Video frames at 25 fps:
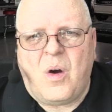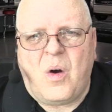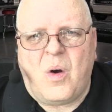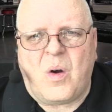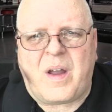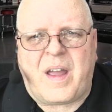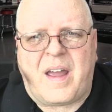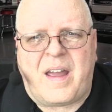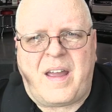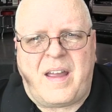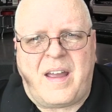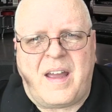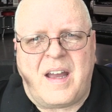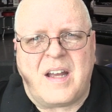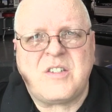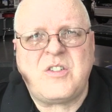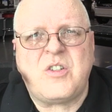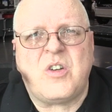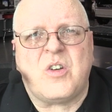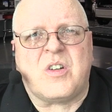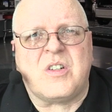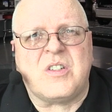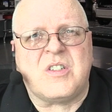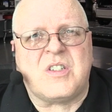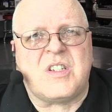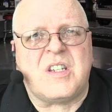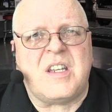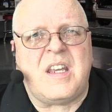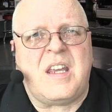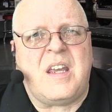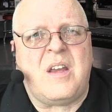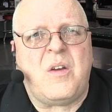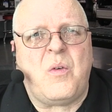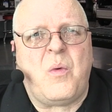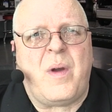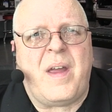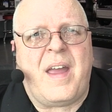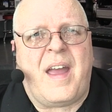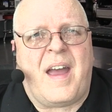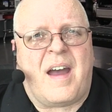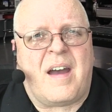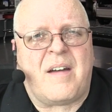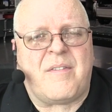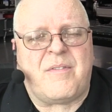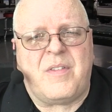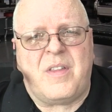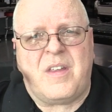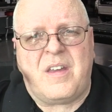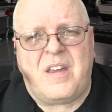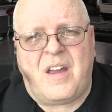Okay, as you can see, we
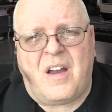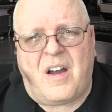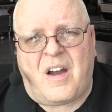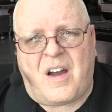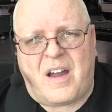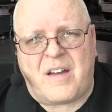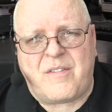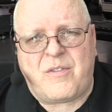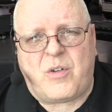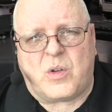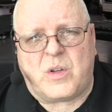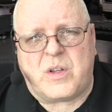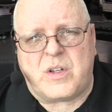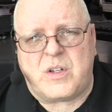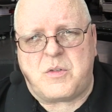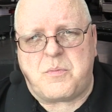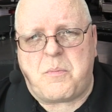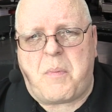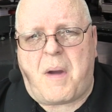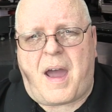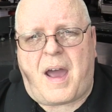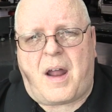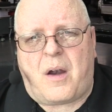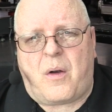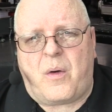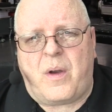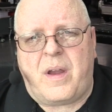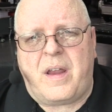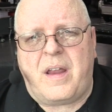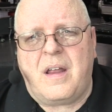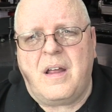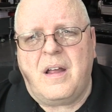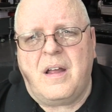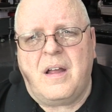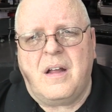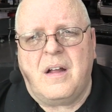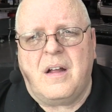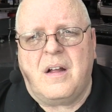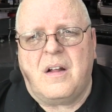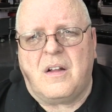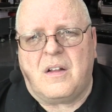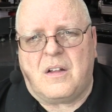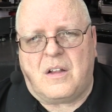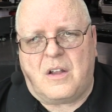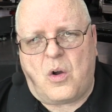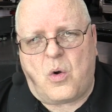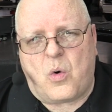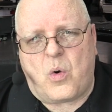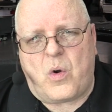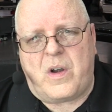have the high voltage battery
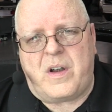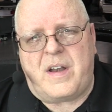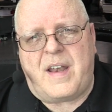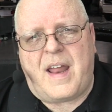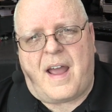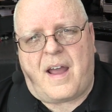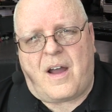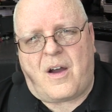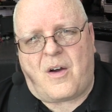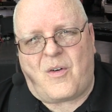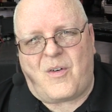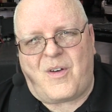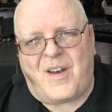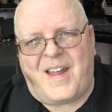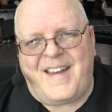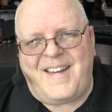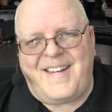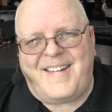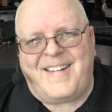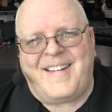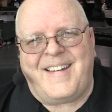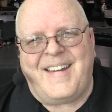lowered down